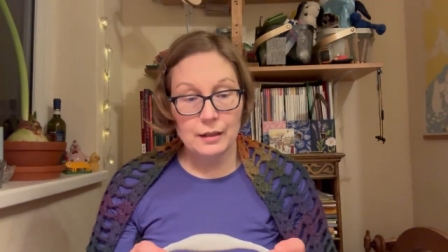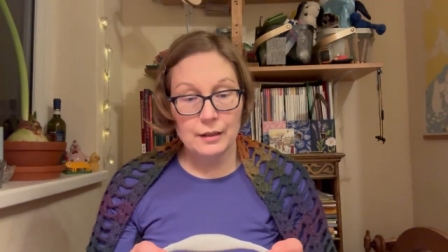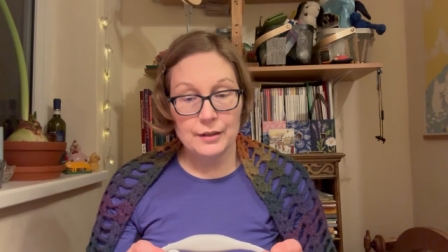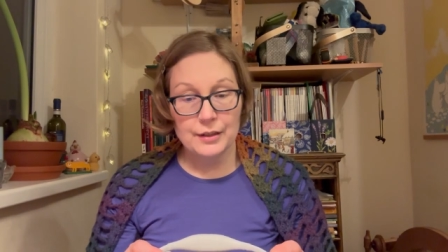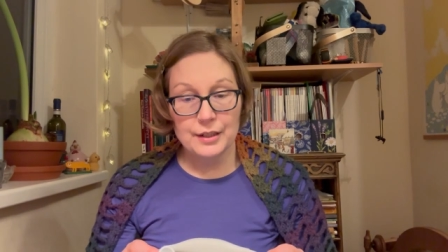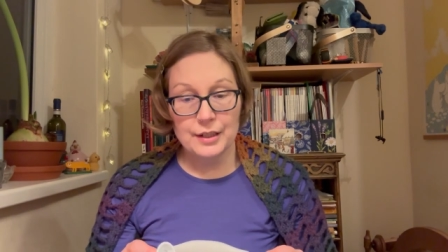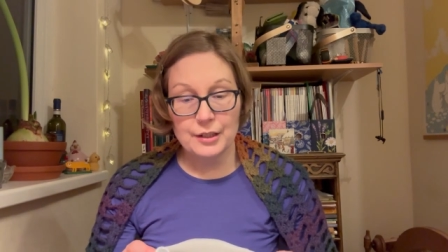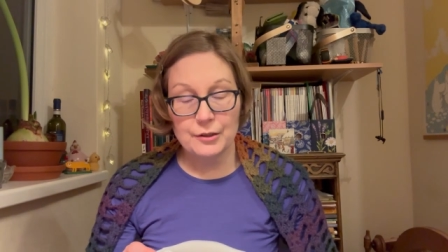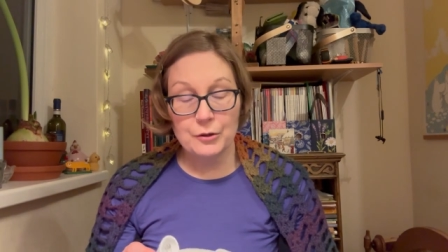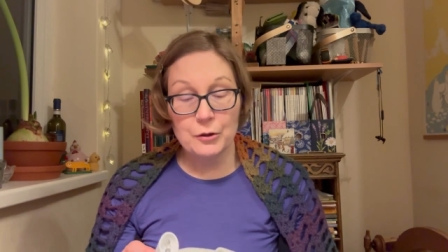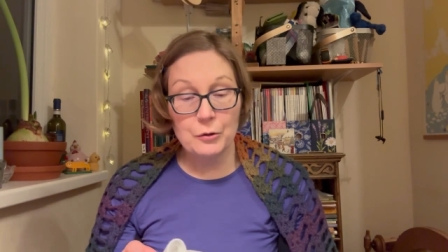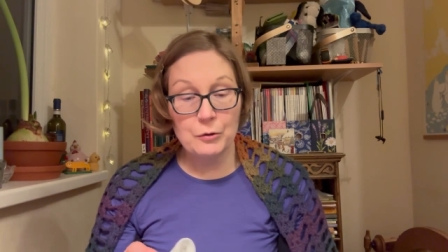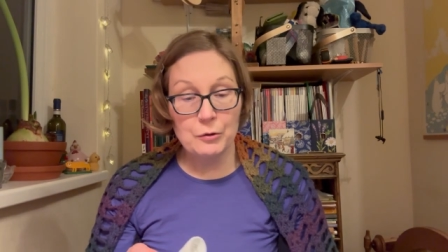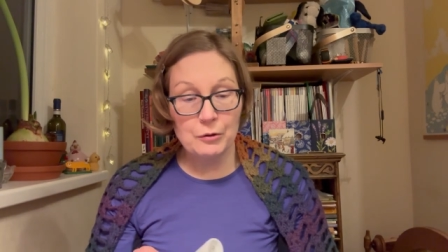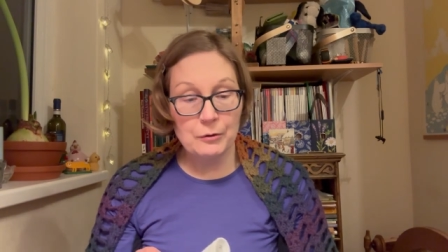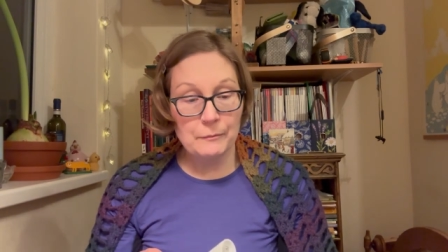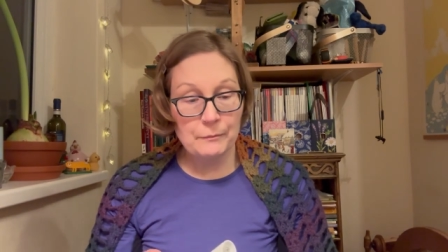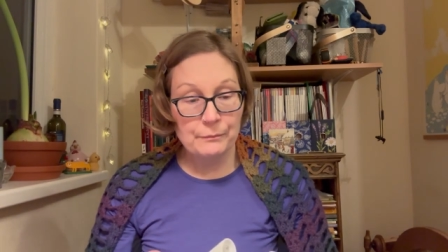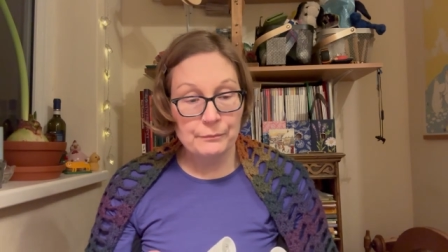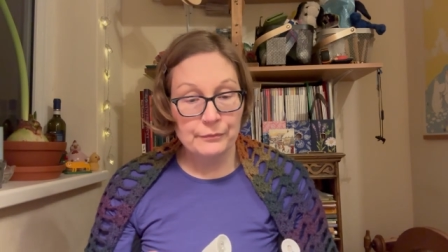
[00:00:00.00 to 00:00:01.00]

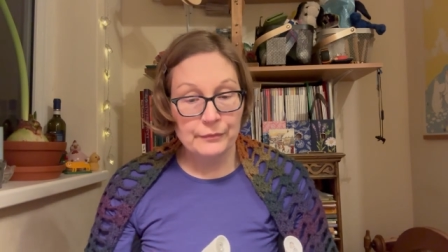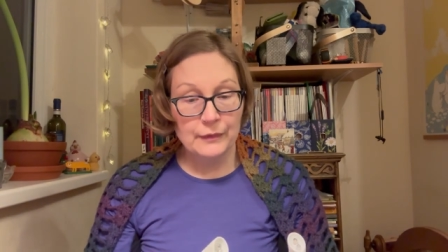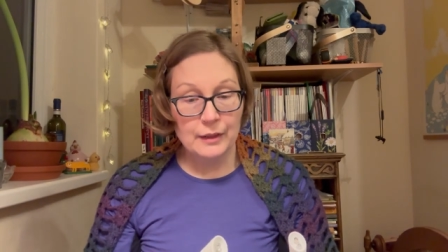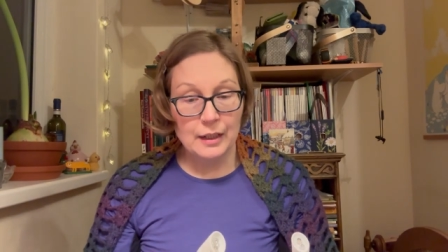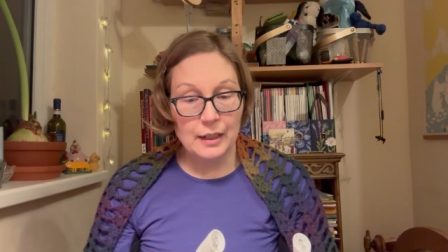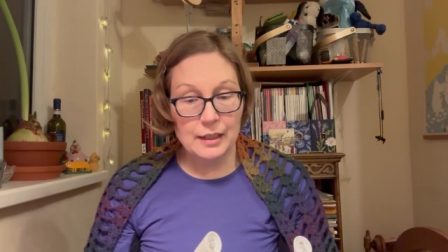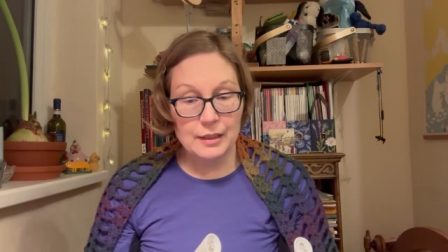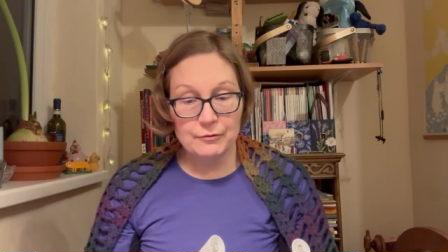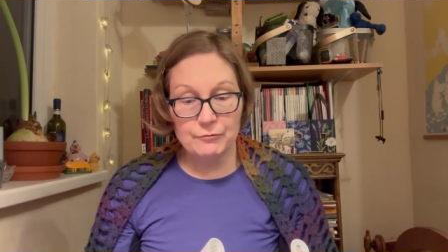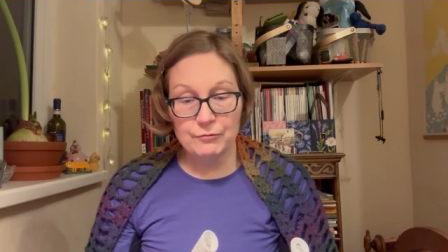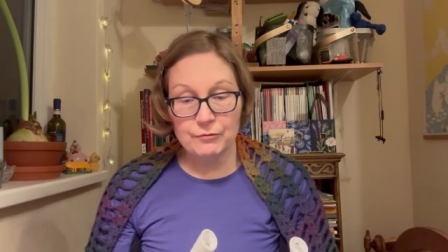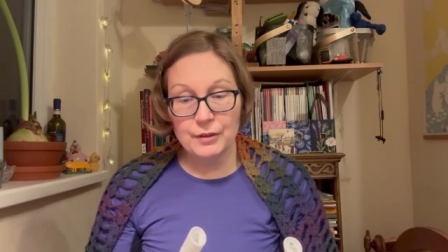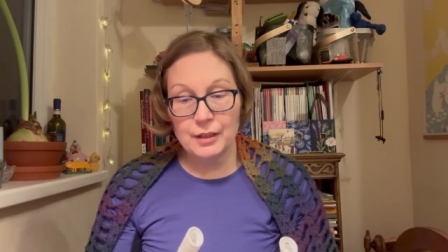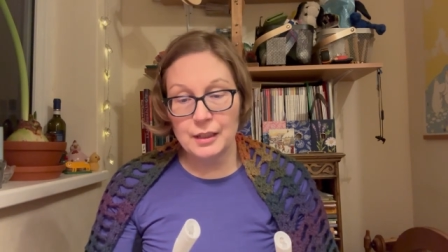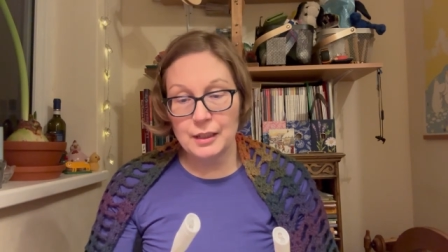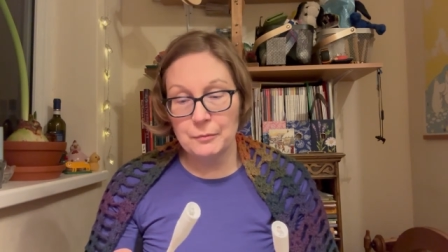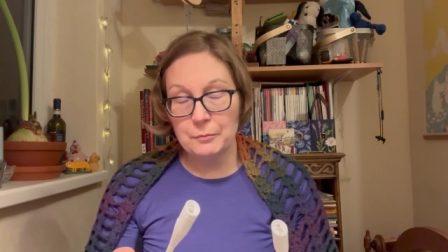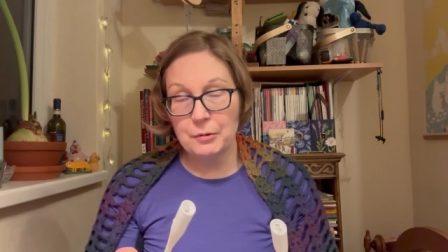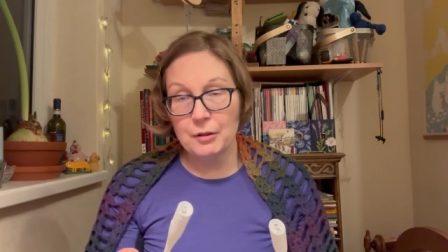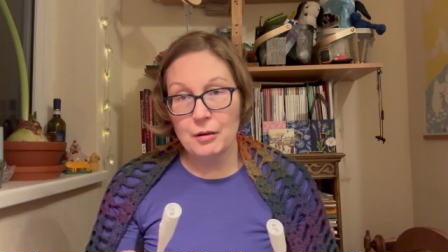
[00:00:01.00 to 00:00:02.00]
So it
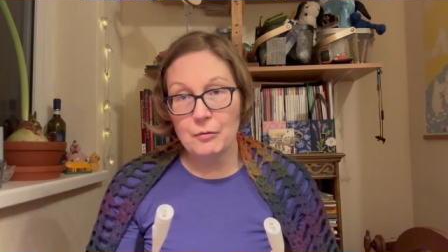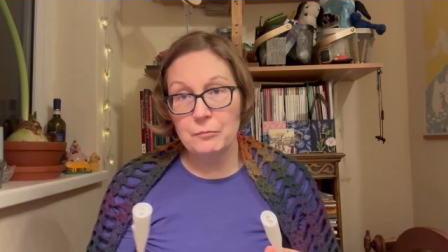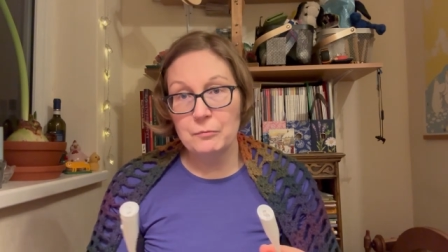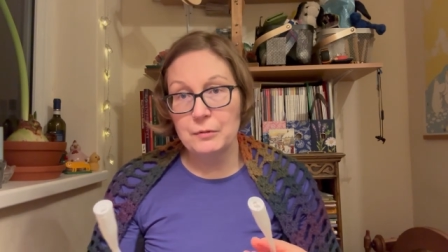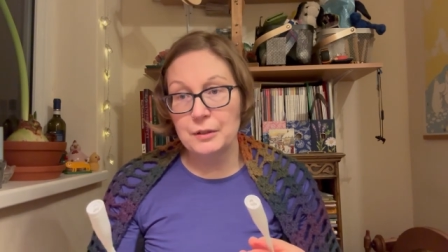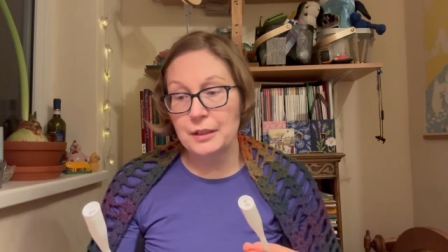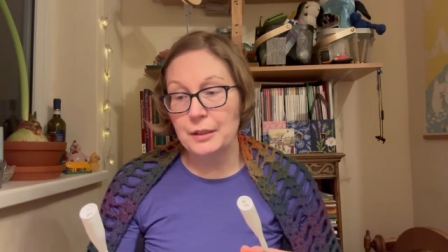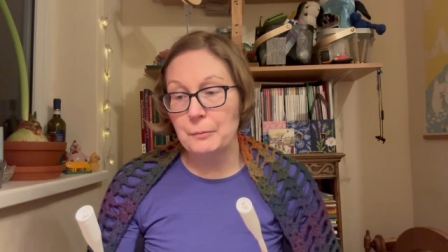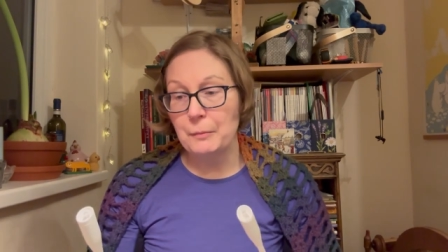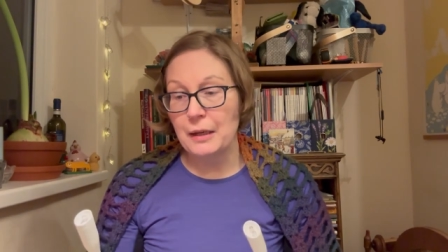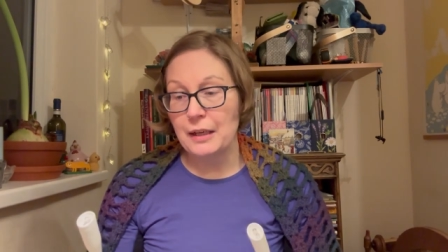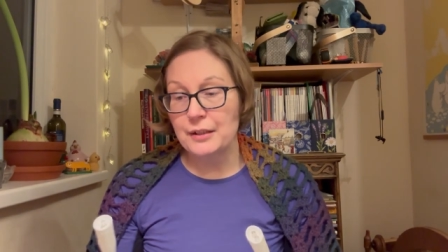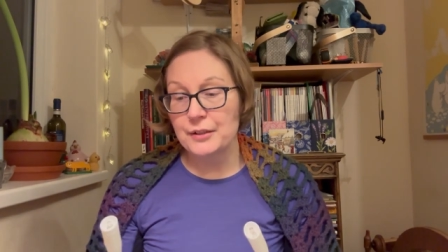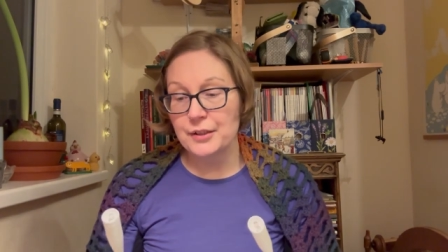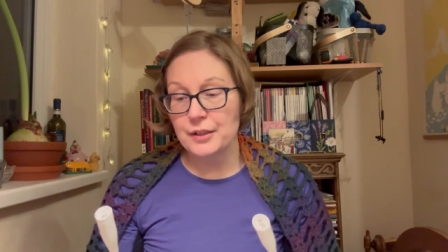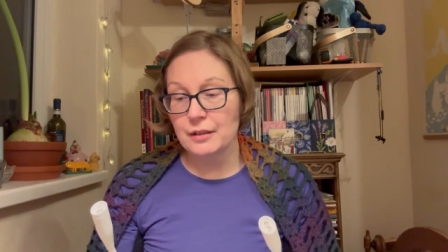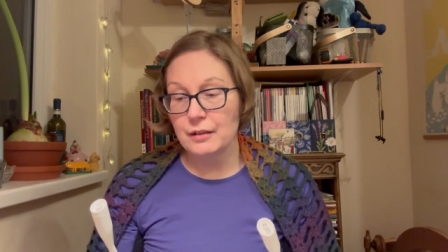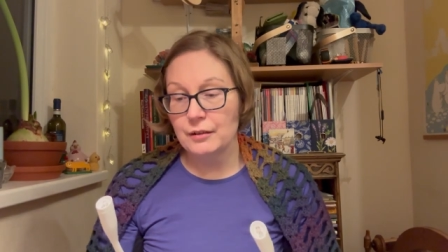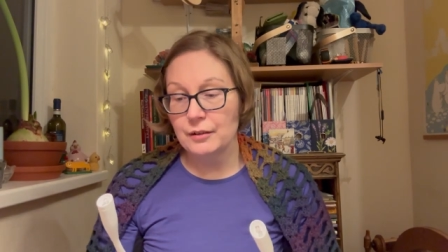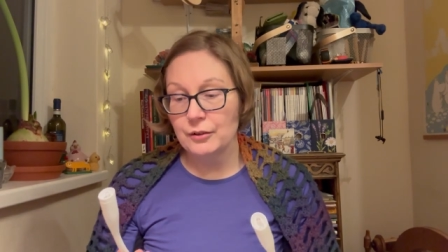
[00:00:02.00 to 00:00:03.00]
really probably depends
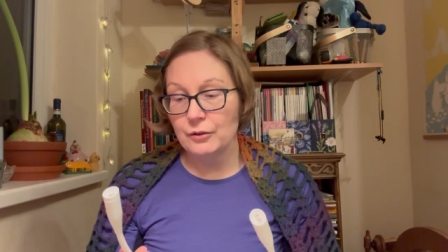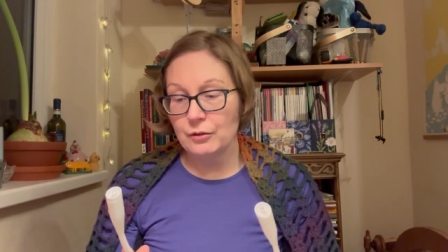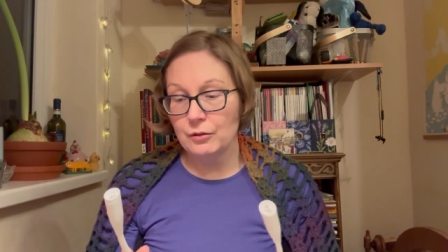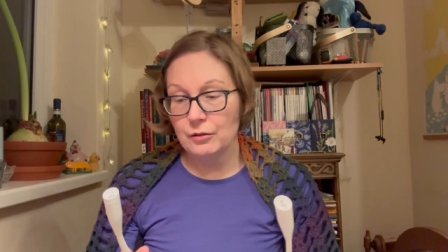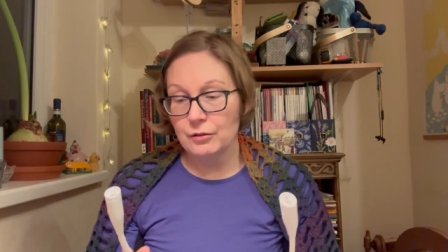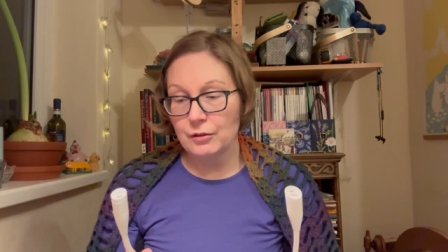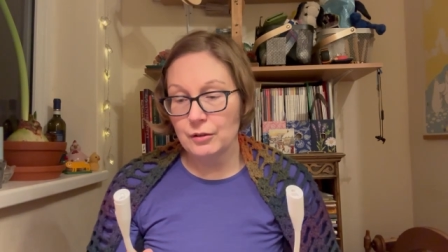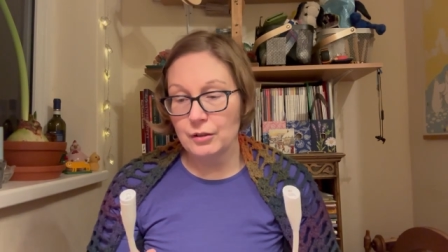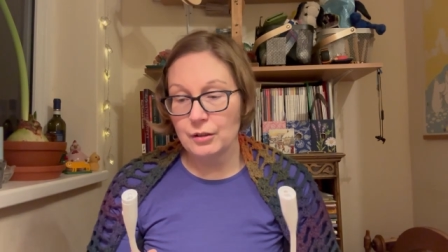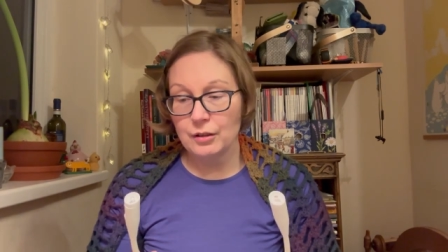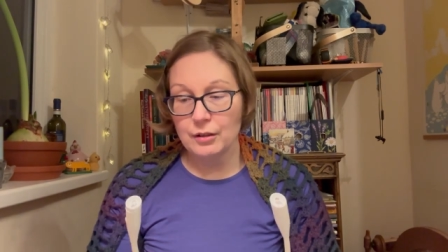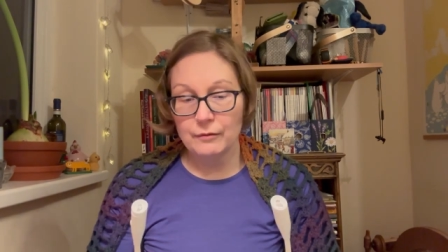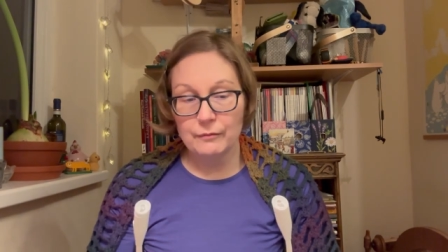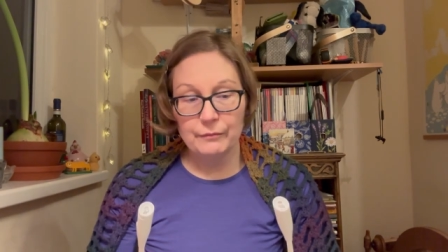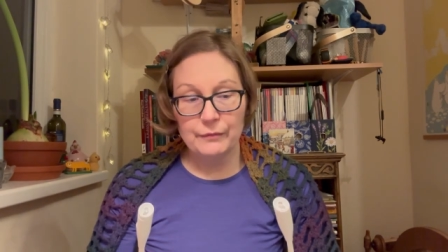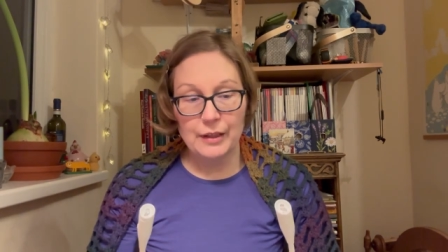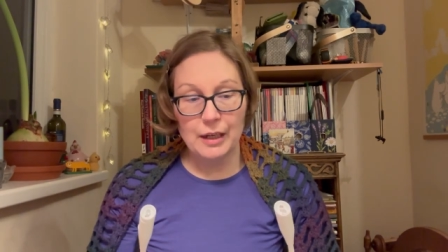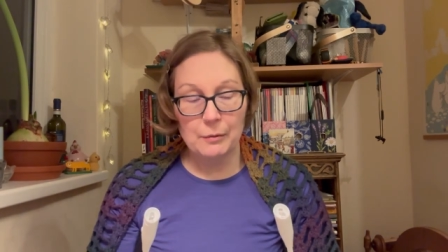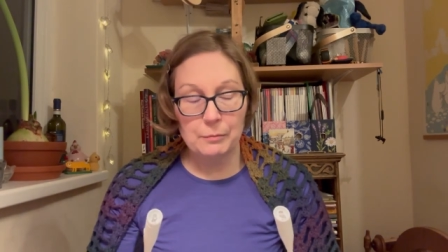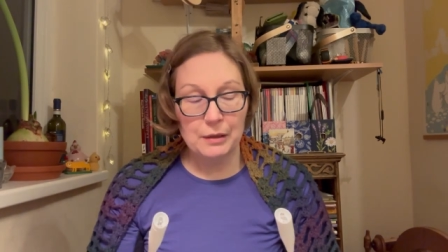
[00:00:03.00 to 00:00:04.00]
on your
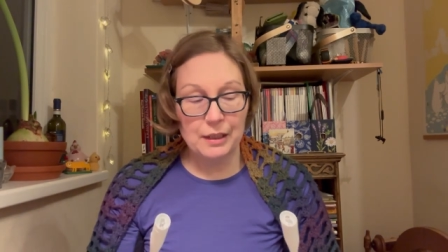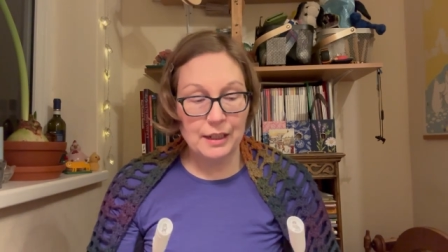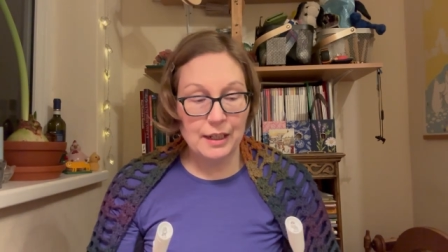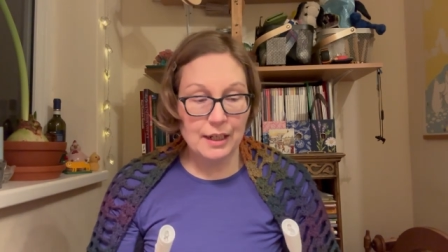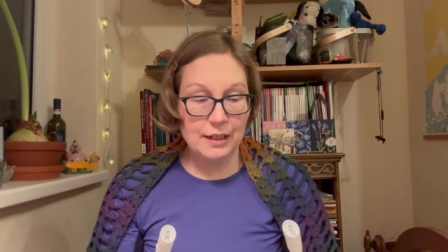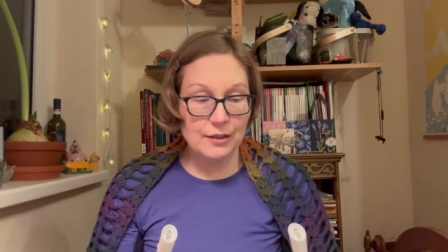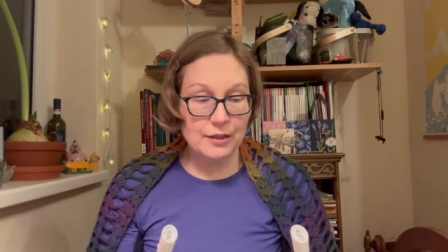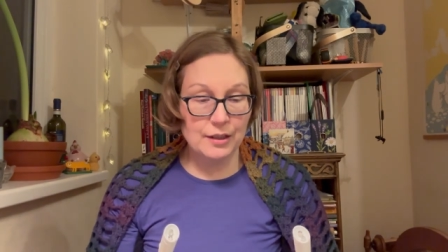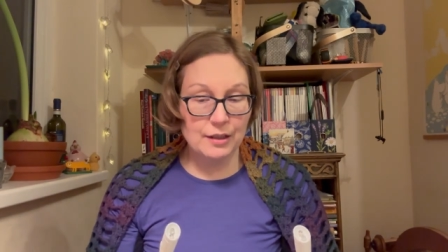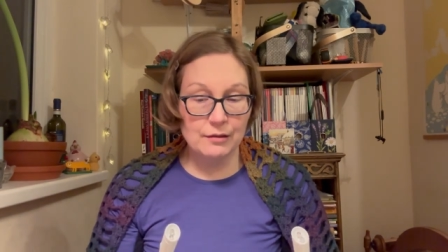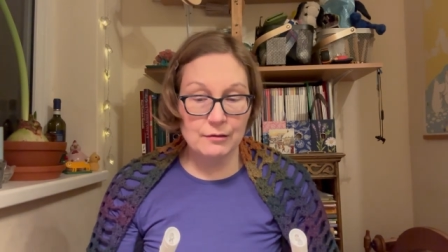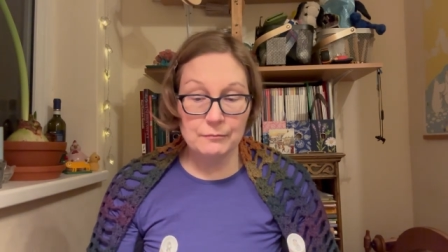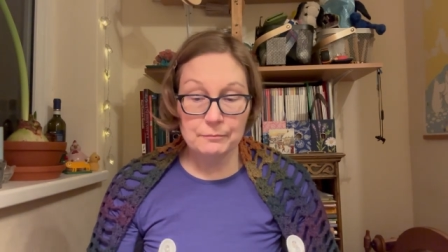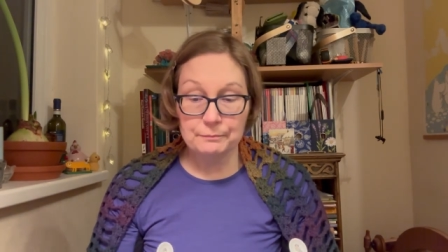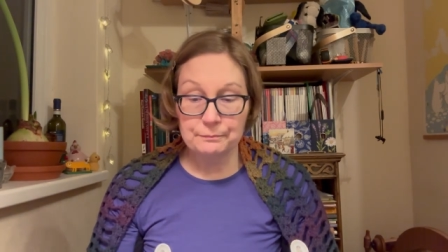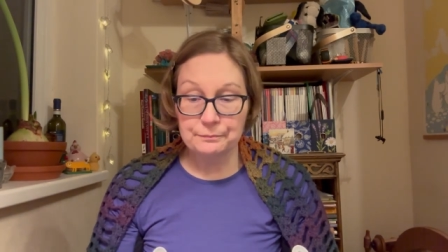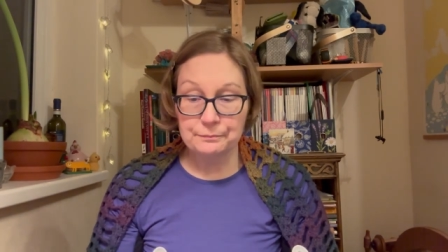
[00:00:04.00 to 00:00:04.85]
application.